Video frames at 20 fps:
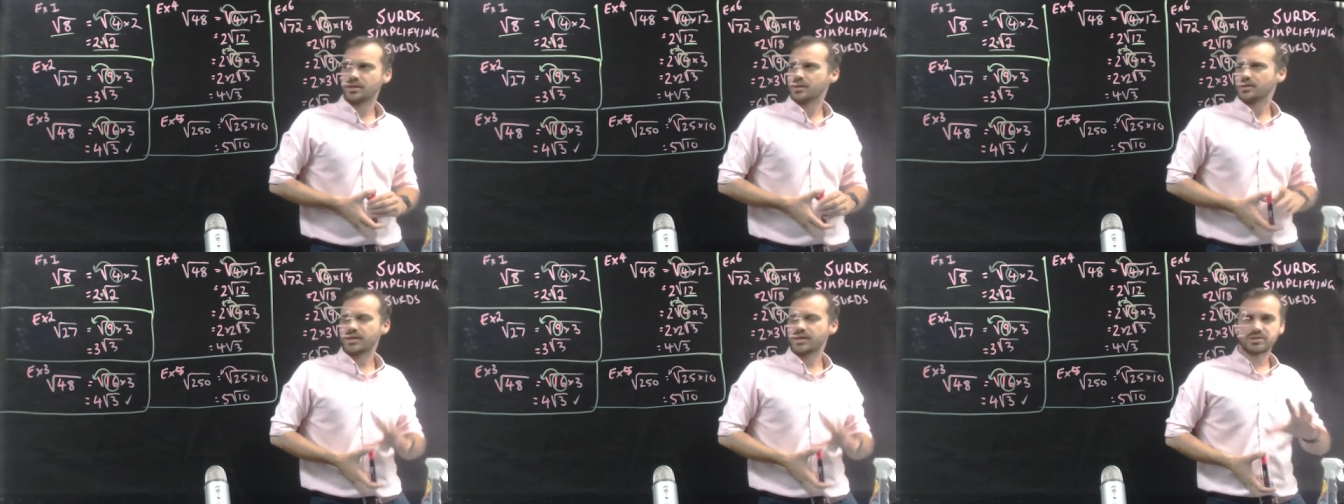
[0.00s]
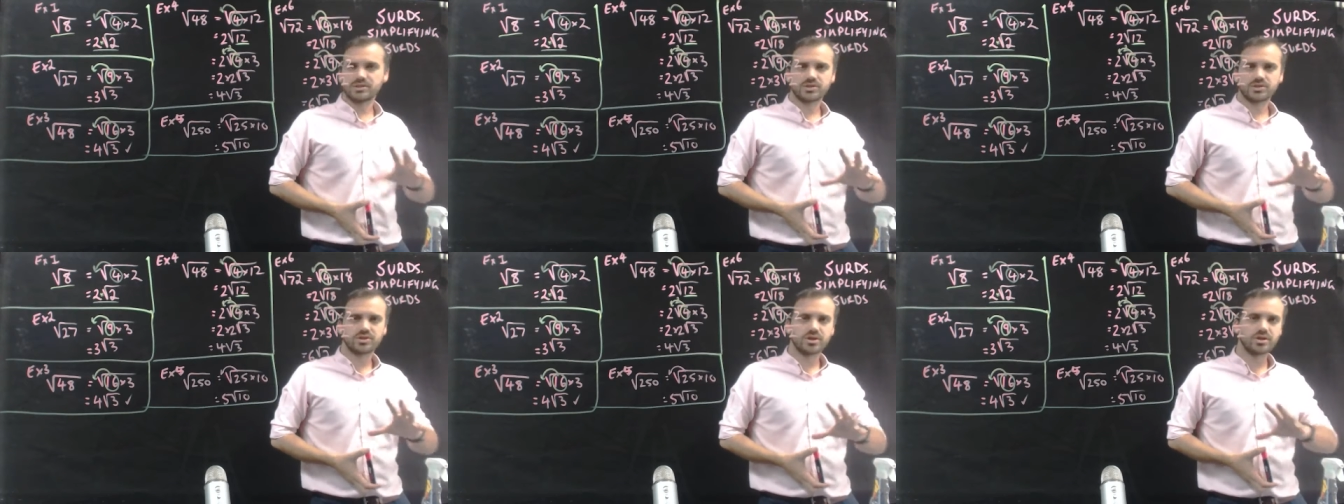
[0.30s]

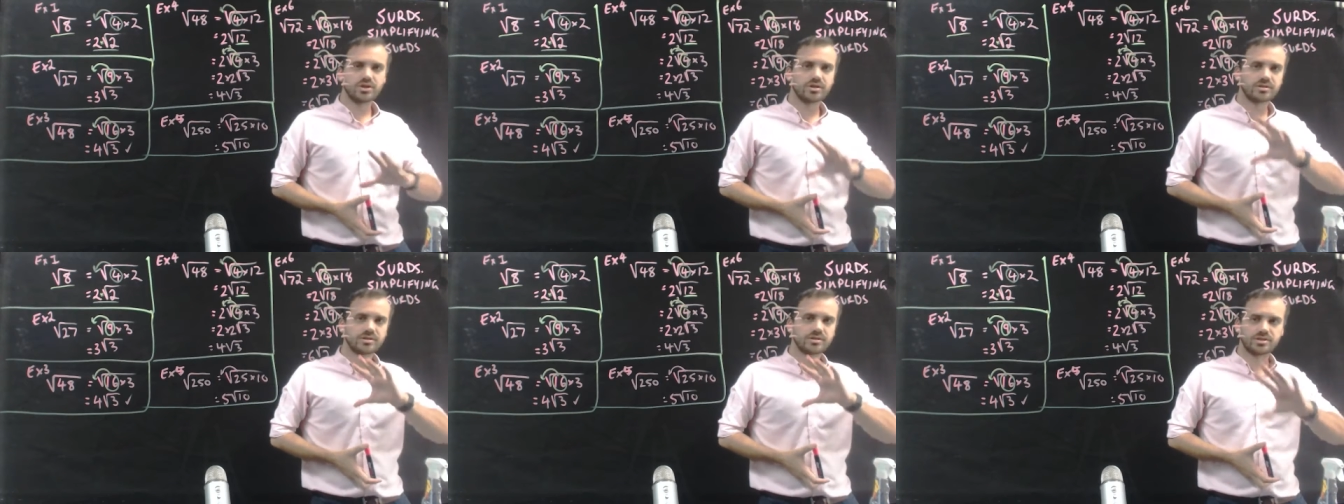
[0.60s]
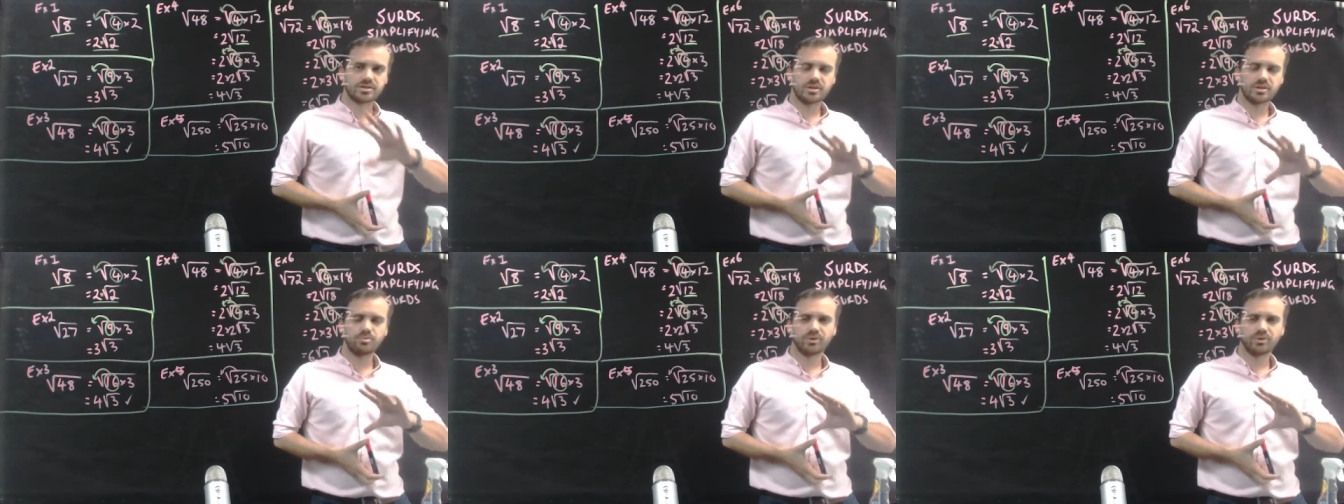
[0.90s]
That's simplifying.
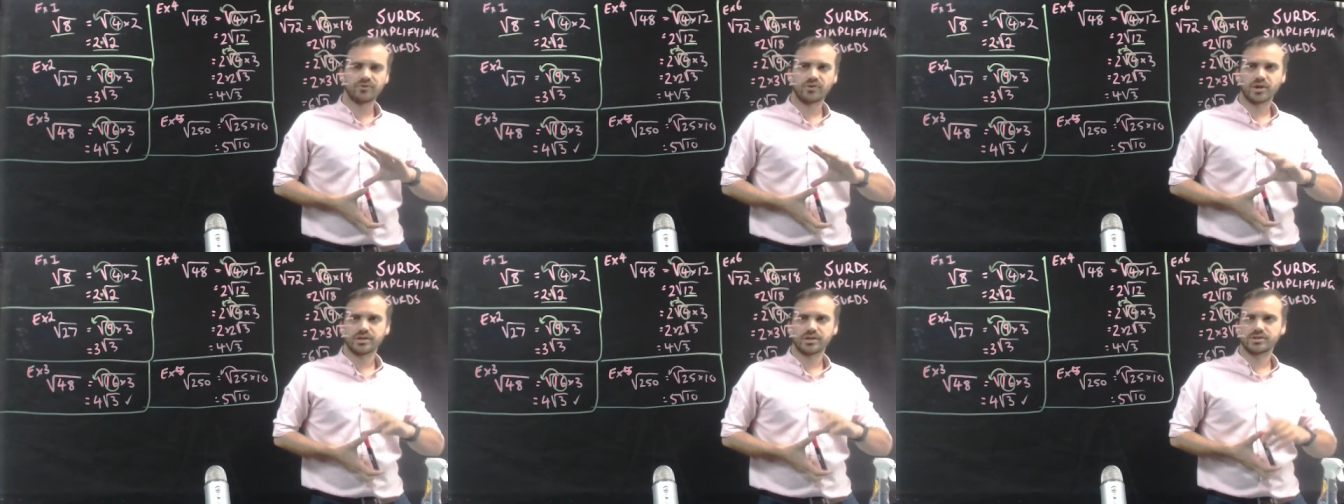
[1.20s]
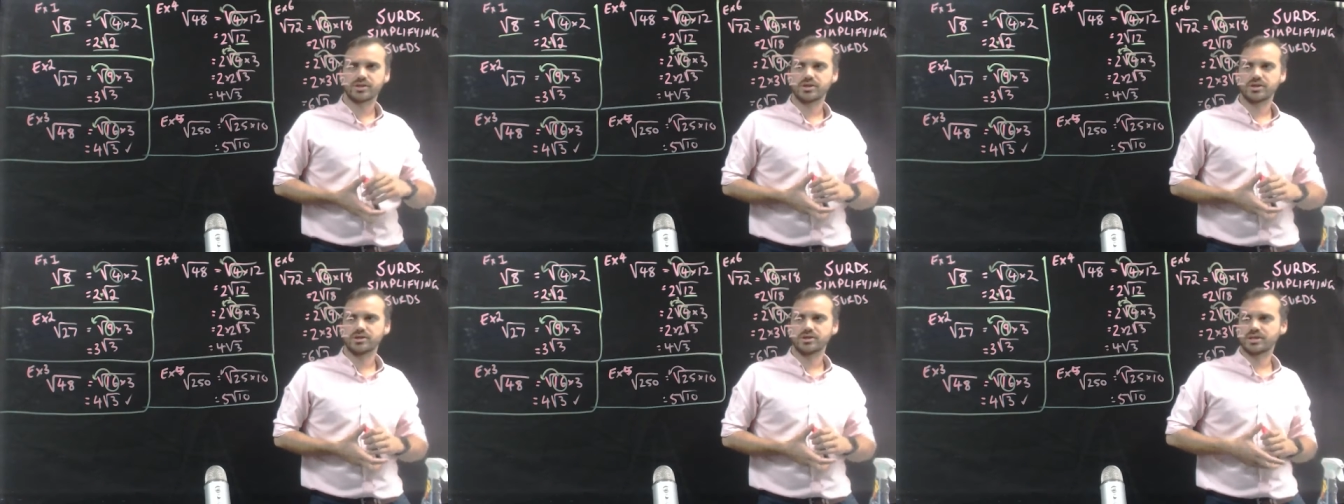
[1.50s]
simplifying
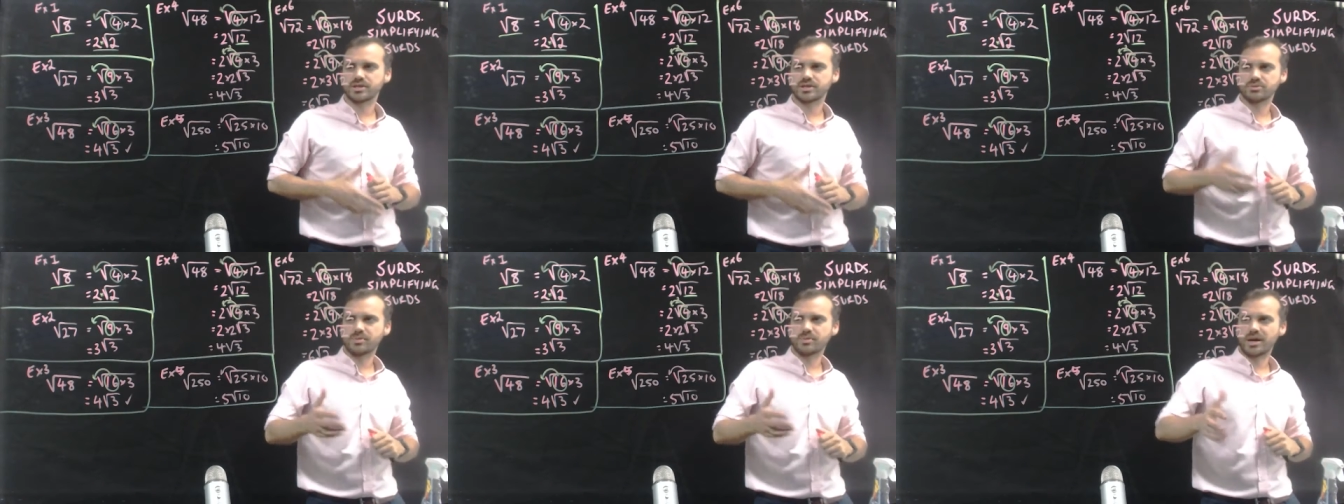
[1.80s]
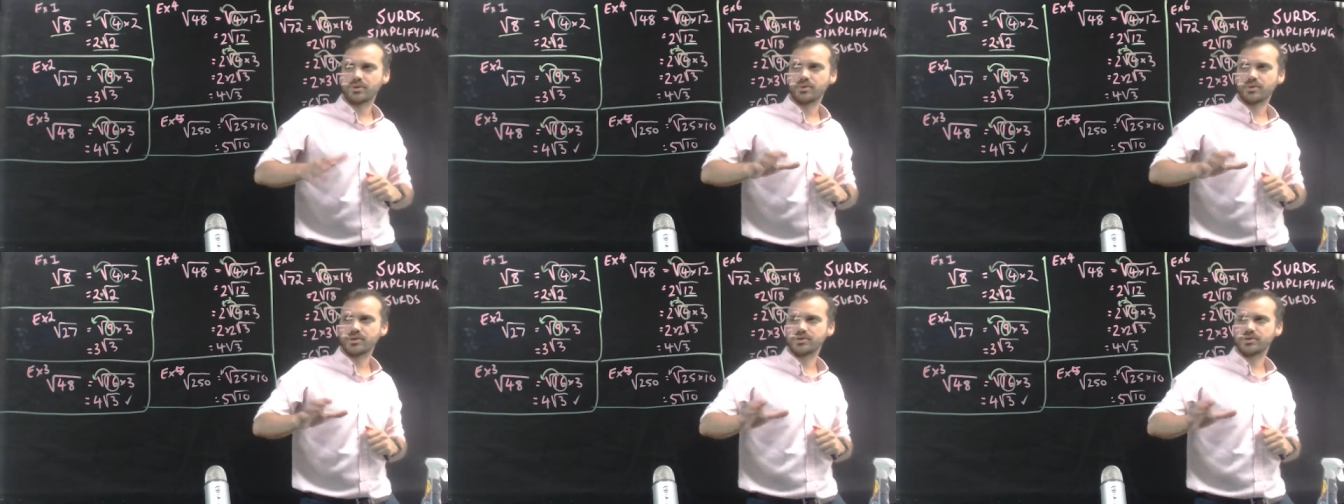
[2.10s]
surds. Doesn't
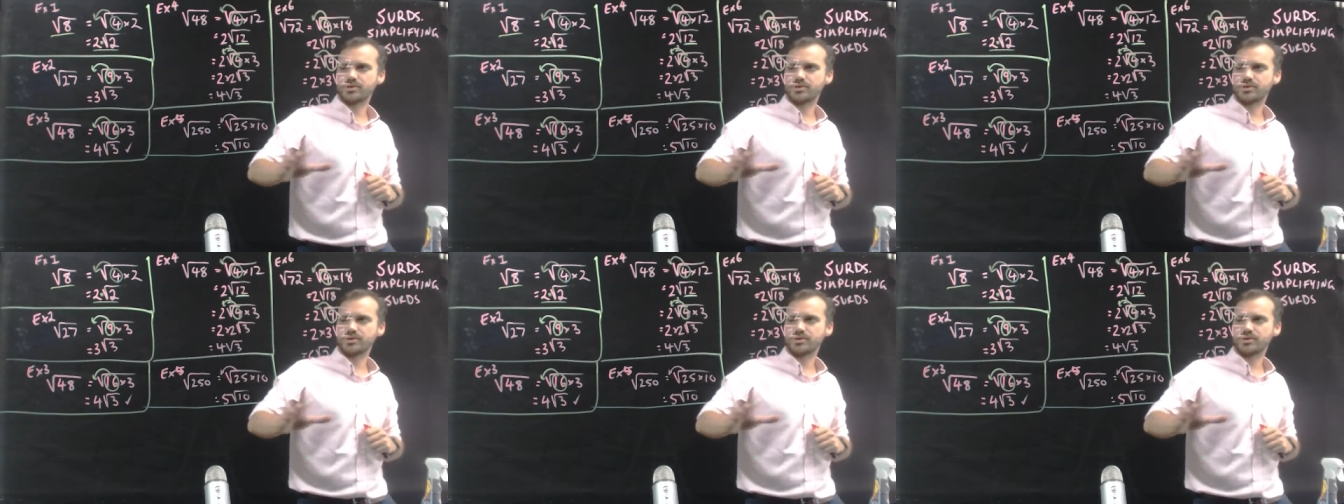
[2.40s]
matter whether